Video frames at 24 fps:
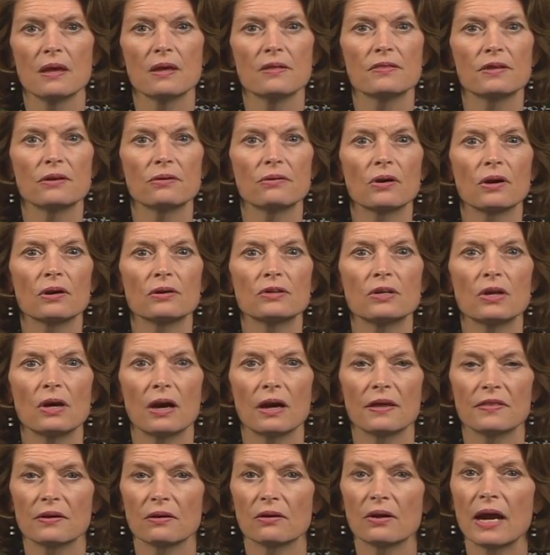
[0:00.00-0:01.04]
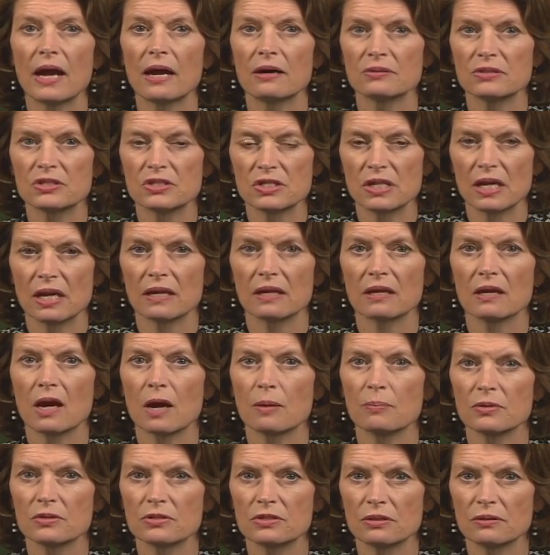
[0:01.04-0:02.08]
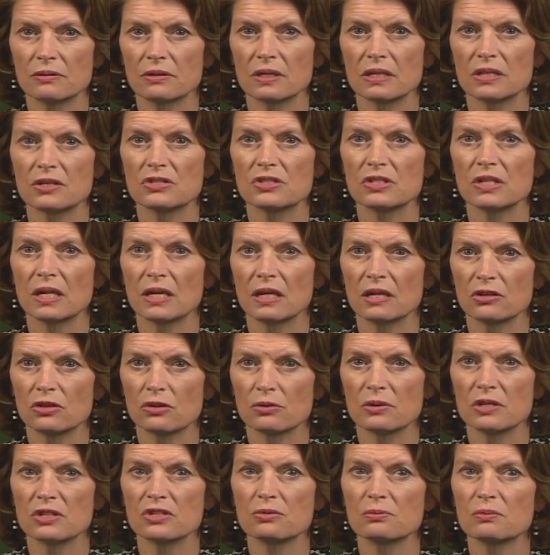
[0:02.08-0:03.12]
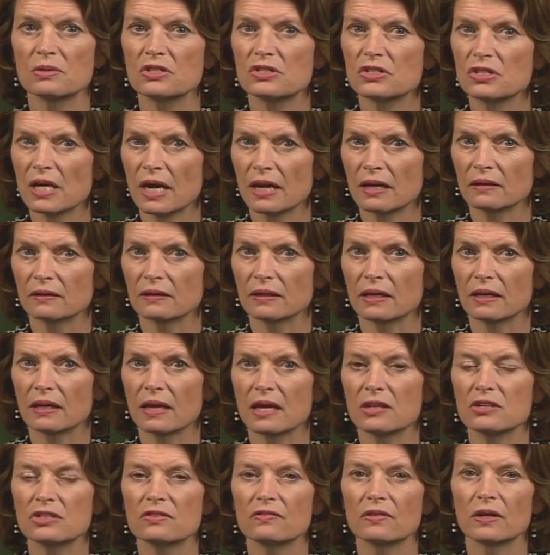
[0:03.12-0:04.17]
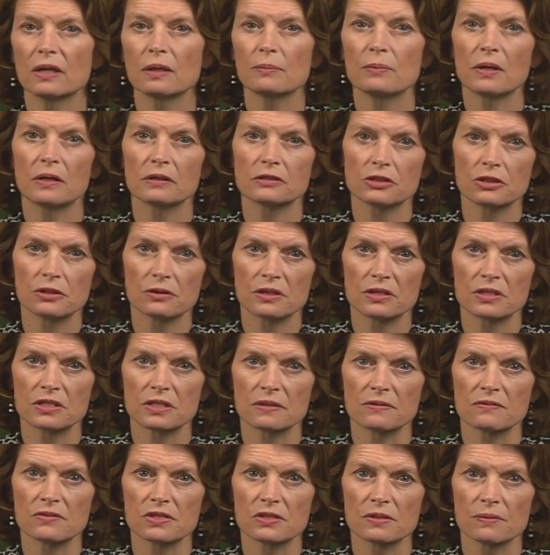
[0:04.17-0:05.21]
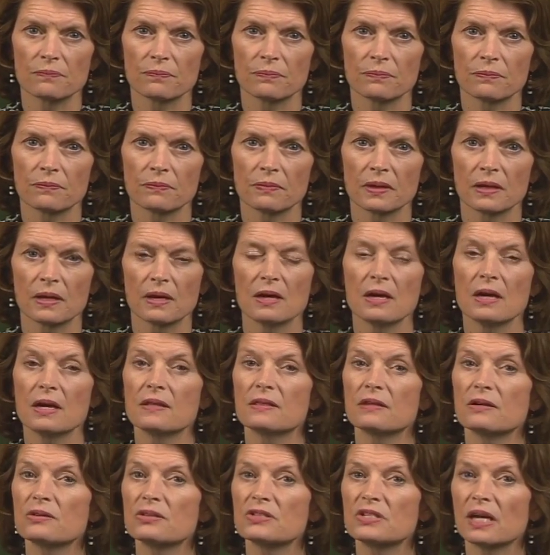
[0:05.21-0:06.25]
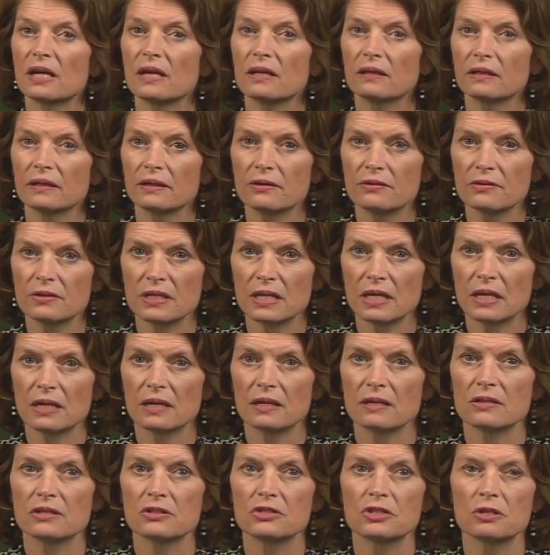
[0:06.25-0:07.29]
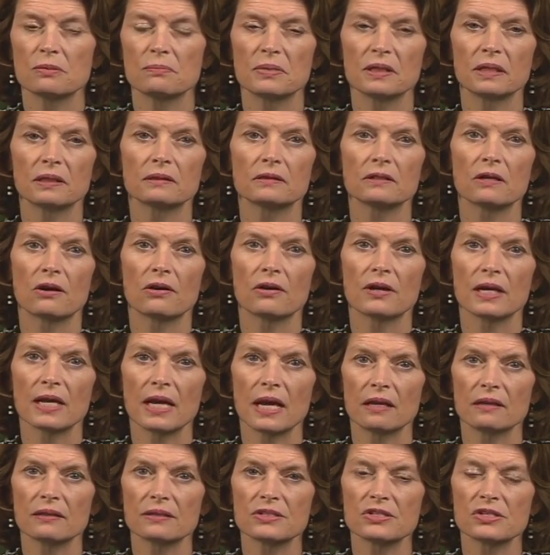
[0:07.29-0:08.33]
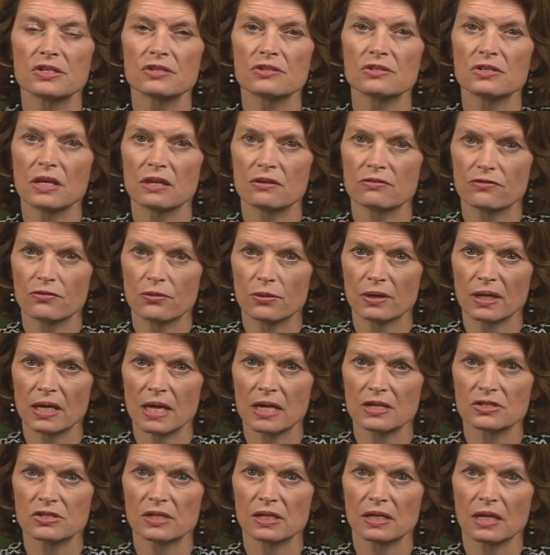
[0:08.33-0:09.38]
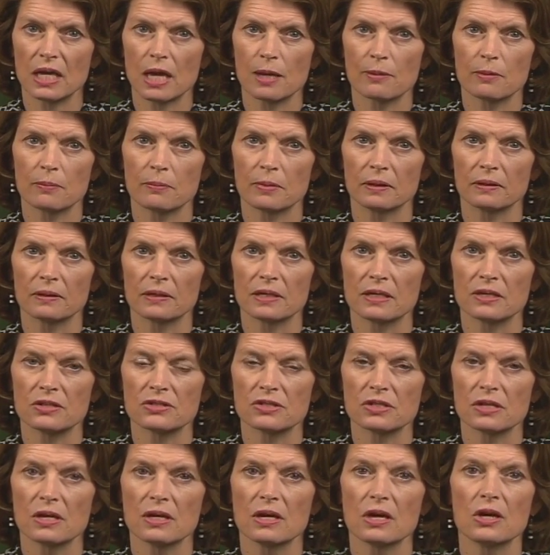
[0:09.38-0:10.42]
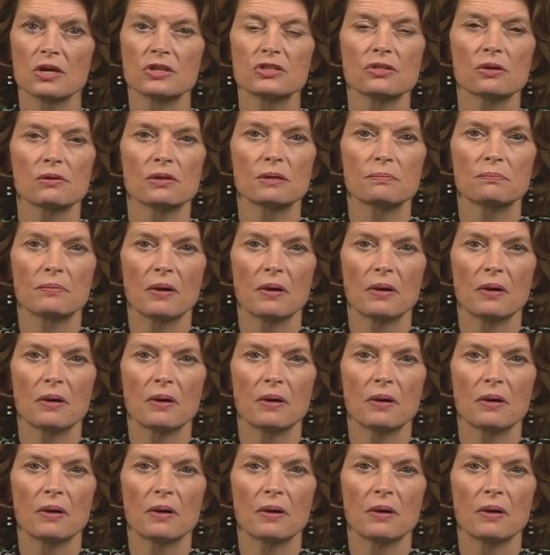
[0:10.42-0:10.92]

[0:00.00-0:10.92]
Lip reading: There are outstanding opportunities to increase recycling and develop alternatives. There is a clear need to build our analysis and forecasting capabilities so that